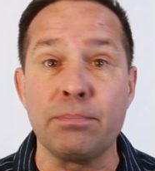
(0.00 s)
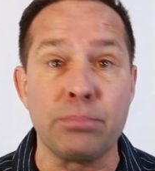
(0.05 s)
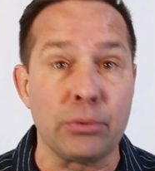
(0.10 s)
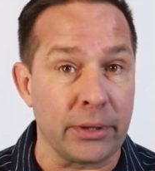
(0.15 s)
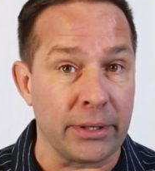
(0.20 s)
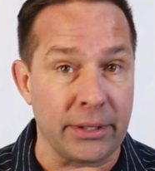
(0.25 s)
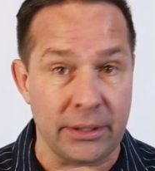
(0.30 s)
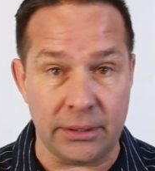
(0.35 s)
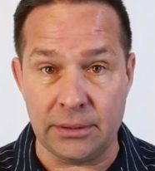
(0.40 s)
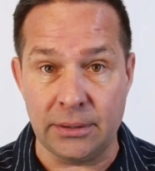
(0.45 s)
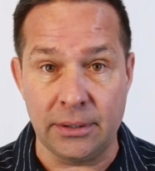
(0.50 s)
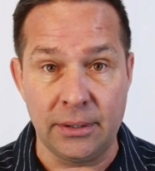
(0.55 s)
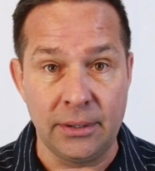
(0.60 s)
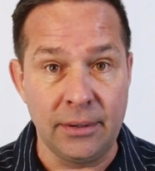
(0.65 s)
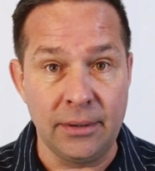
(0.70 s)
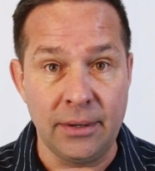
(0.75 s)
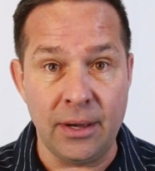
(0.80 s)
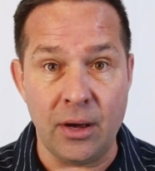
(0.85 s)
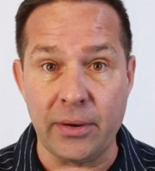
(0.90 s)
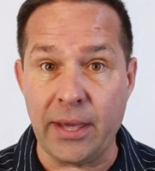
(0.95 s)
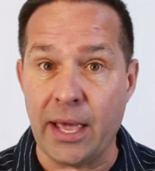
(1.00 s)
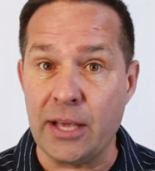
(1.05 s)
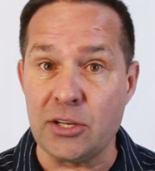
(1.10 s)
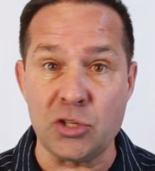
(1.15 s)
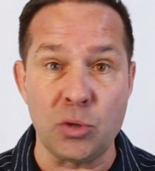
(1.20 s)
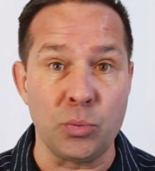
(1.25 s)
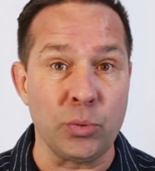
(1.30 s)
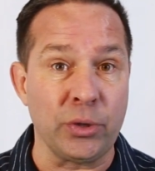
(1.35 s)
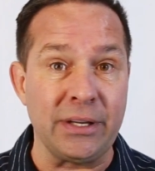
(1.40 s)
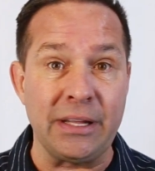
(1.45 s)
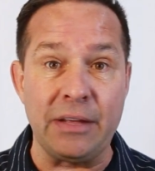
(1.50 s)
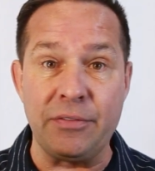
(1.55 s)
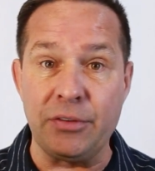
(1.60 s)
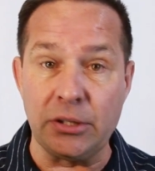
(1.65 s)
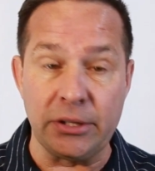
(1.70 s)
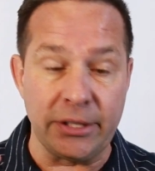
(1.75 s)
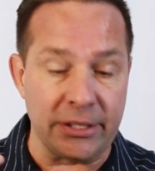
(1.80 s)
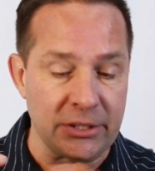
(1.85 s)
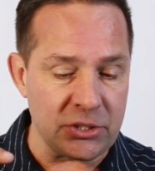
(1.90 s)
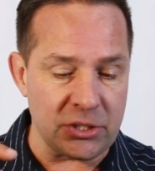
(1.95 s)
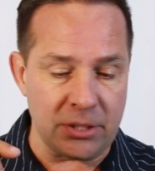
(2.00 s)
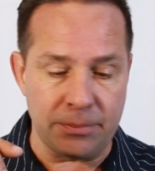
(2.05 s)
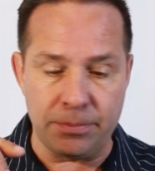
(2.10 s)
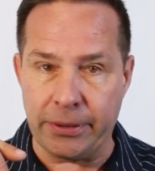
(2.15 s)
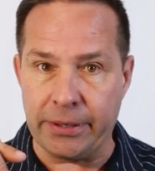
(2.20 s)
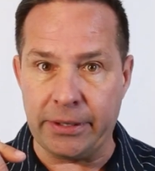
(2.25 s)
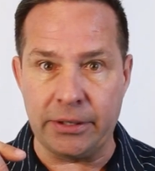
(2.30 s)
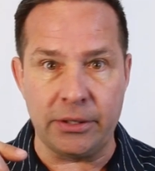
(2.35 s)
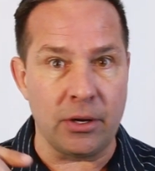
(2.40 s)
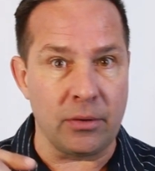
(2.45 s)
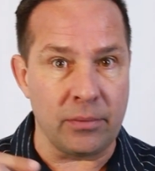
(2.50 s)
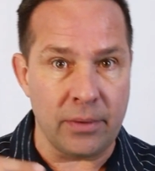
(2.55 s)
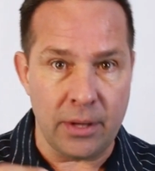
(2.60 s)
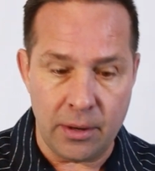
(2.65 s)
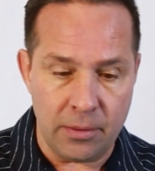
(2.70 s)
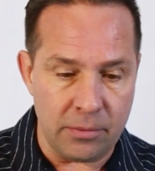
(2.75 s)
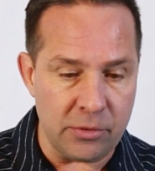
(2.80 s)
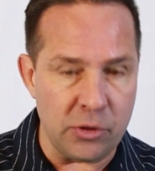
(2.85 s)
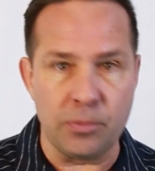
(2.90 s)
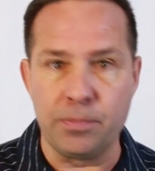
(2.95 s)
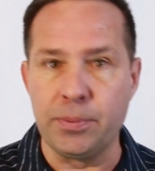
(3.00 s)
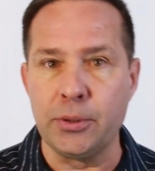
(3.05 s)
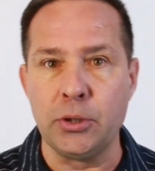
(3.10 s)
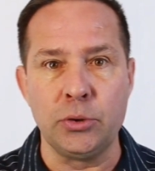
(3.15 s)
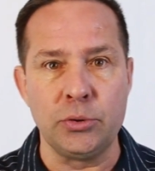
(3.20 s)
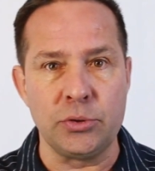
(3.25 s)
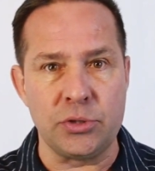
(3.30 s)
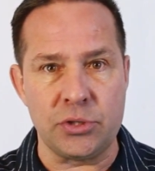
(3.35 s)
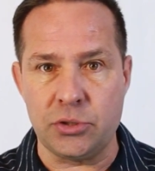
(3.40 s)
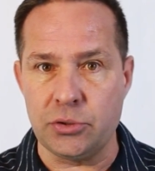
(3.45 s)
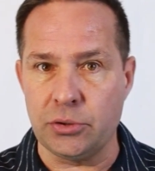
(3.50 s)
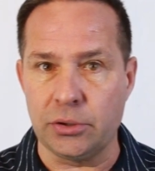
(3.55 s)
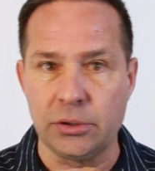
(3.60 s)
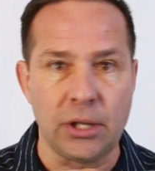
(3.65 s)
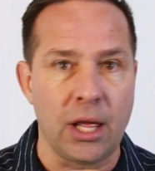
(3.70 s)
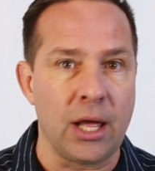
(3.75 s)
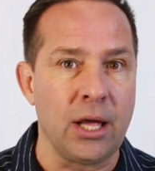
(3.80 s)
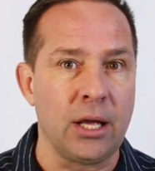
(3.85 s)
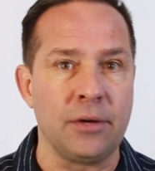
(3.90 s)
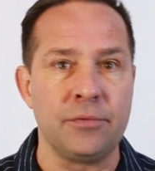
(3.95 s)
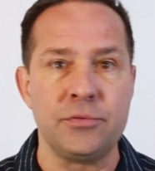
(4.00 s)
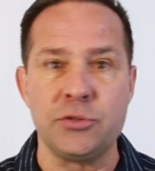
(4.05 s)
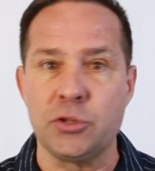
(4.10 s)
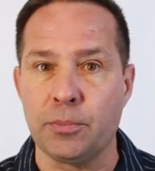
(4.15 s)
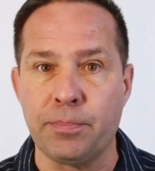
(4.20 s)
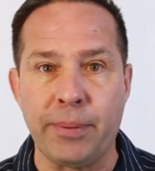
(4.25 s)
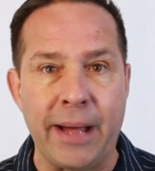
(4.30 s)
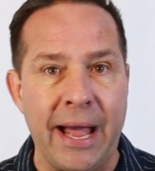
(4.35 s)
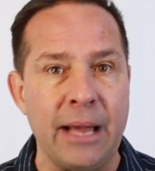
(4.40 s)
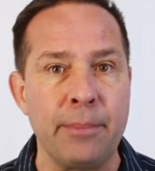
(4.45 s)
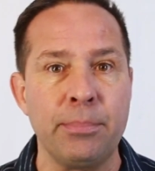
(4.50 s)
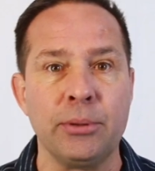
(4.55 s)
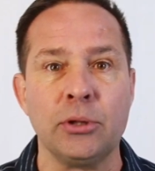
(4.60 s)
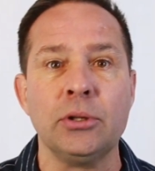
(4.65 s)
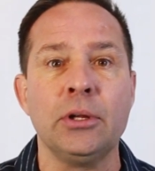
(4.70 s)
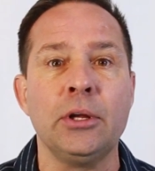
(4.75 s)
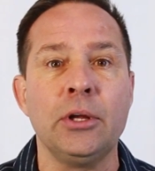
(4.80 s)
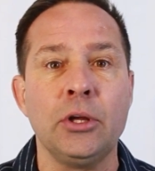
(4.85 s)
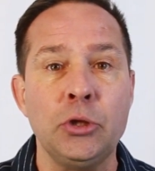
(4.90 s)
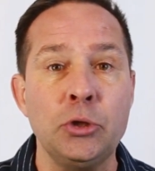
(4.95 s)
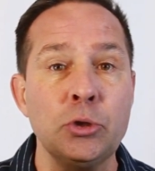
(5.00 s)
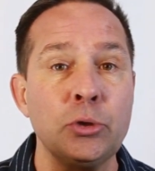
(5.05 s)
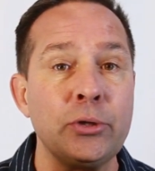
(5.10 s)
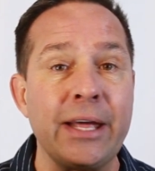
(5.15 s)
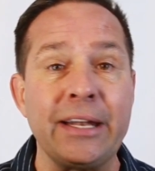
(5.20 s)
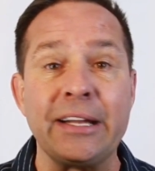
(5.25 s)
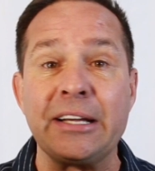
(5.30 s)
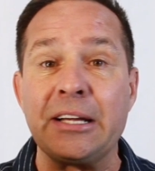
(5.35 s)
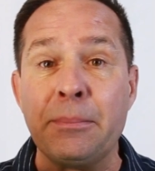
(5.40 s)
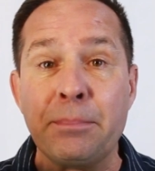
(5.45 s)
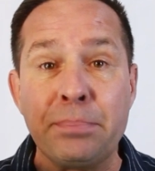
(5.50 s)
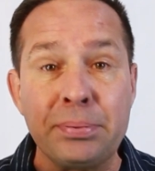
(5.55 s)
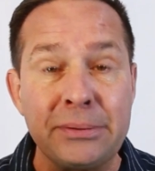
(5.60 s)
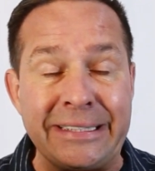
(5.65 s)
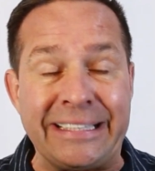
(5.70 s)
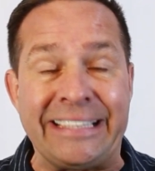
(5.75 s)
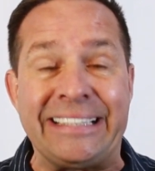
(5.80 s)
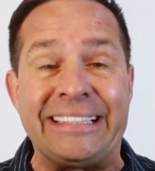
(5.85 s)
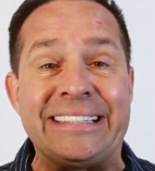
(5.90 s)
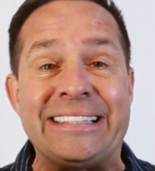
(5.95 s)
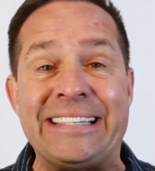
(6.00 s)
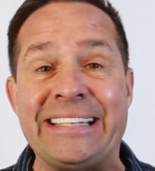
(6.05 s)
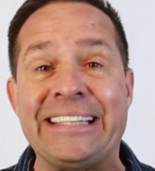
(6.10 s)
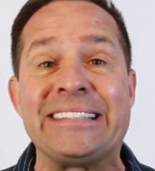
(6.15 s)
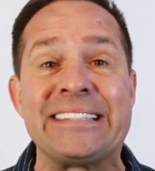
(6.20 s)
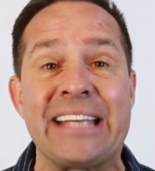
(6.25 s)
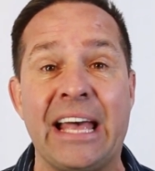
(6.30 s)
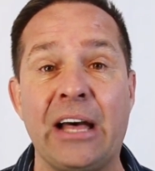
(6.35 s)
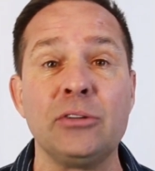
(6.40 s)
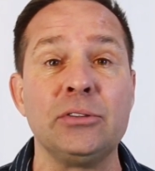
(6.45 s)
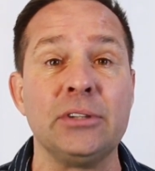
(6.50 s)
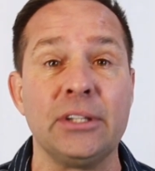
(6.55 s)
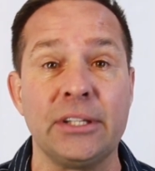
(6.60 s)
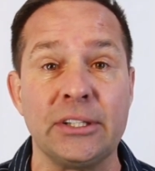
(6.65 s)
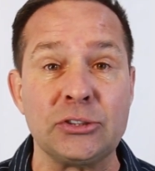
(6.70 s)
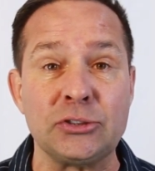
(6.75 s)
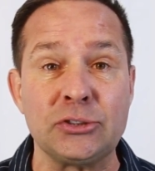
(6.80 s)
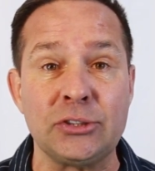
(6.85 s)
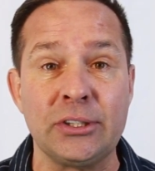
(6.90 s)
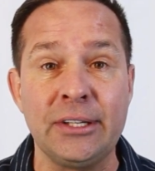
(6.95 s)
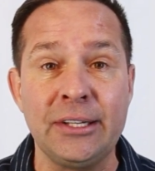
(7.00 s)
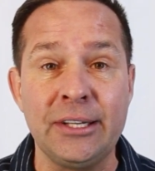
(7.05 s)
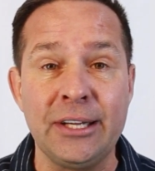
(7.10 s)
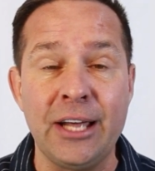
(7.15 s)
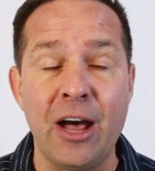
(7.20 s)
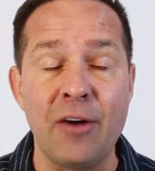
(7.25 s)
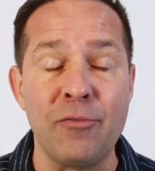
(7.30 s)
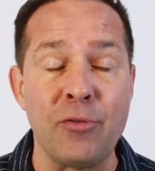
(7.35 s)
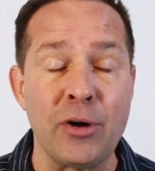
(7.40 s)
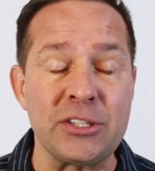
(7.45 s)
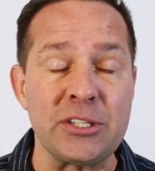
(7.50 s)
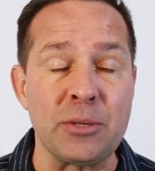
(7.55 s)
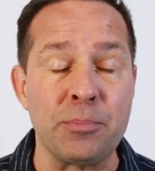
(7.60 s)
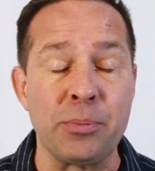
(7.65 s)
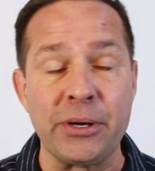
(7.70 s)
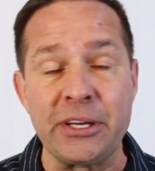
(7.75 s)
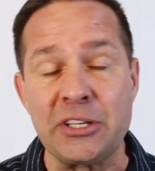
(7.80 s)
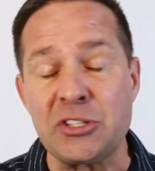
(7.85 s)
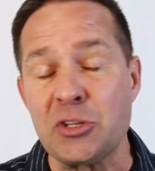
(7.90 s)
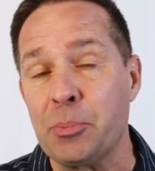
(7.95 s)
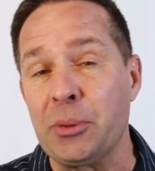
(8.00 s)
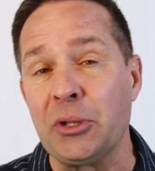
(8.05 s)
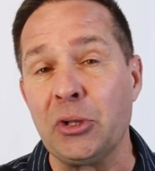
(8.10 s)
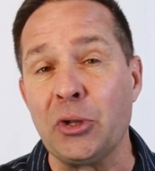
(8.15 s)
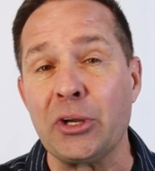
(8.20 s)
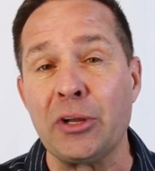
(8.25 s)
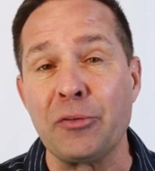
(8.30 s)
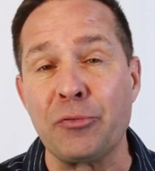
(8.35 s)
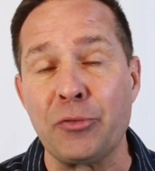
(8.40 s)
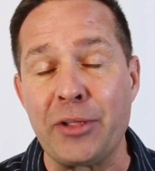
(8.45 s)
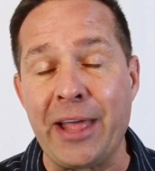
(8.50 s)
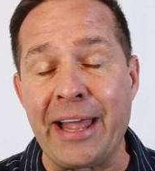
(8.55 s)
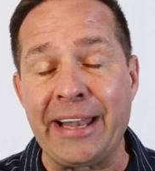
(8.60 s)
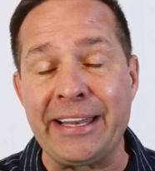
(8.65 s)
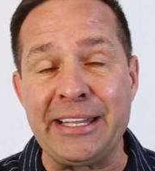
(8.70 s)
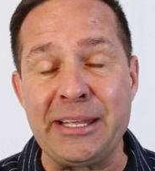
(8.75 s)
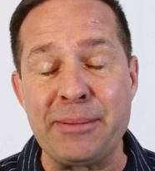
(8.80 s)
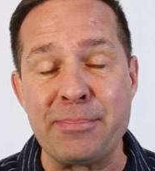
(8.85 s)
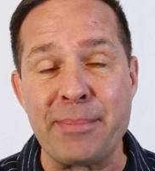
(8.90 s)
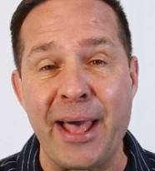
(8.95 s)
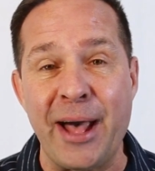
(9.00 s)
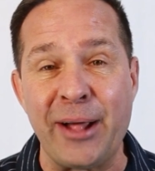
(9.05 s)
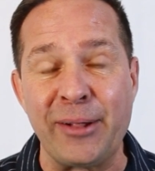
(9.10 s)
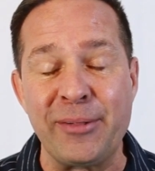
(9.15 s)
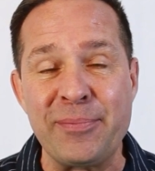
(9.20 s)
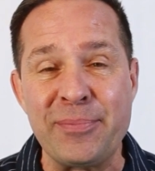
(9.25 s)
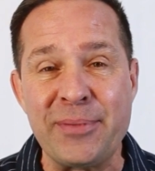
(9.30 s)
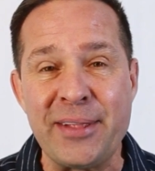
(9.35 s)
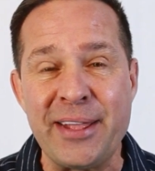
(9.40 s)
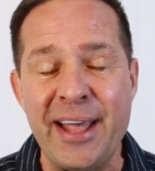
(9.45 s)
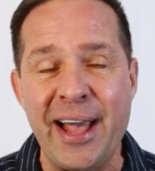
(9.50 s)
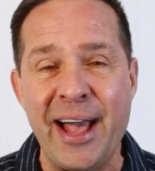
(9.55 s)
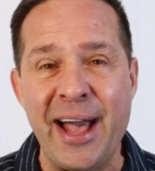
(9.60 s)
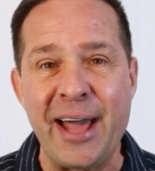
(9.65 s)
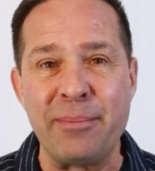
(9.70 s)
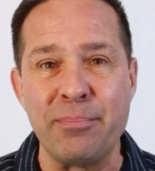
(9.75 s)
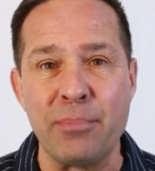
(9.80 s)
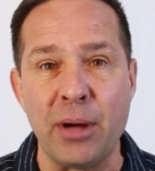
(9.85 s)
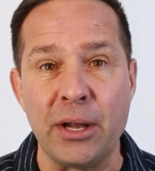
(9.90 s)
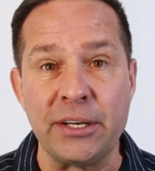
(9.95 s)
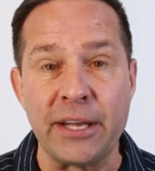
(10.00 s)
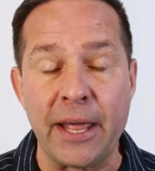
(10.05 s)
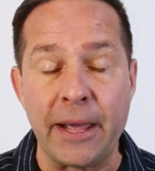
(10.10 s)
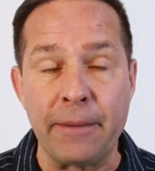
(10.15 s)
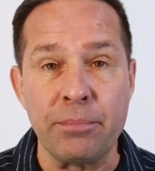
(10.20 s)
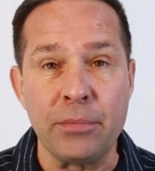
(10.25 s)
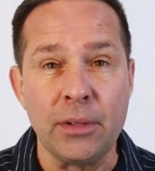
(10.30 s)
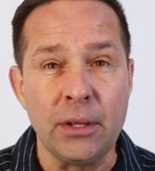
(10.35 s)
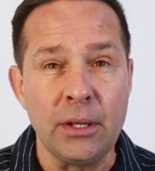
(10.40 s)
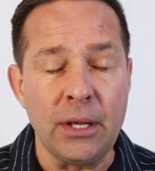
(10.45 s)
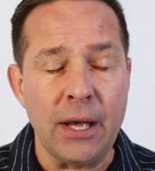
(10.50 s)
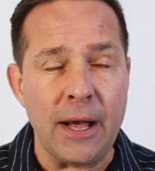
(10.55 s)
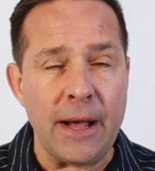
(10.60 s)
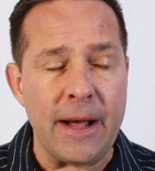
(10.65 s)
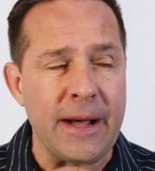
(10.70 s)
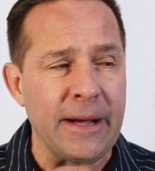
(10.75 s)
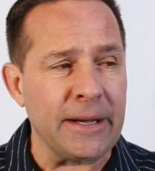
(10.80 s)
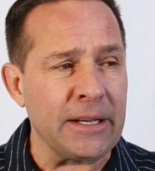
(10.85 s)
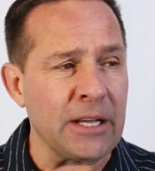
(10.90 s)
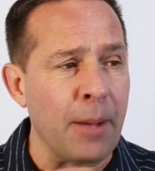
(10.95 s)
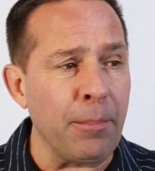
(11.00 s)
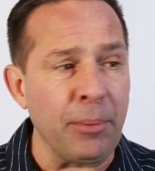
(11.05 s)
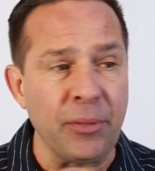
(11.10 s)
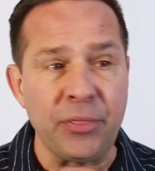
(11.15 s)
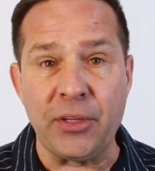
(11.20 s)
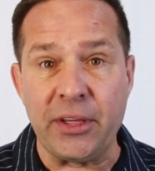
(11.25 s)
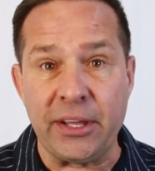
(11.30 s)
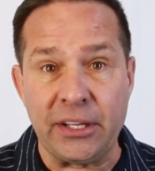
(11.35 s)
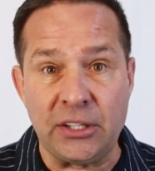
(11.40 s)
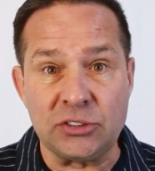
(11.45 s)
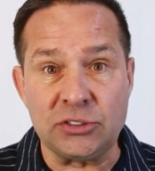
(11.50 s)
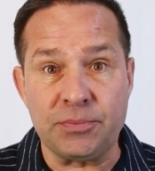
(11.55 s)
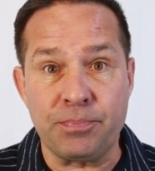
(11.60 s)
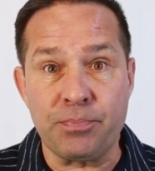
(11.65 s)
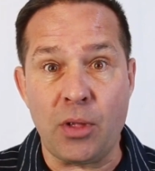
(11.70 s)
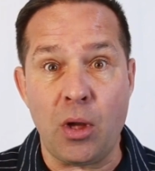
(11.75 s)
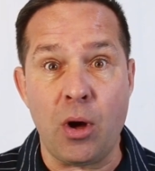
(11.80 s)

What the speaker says: bring. Okay, so we're going to give you a list to bring, your boots, your gloves, your Bible. You'll get a complete detailed list of what to bring. So be looking for that email on Monday. A couple things.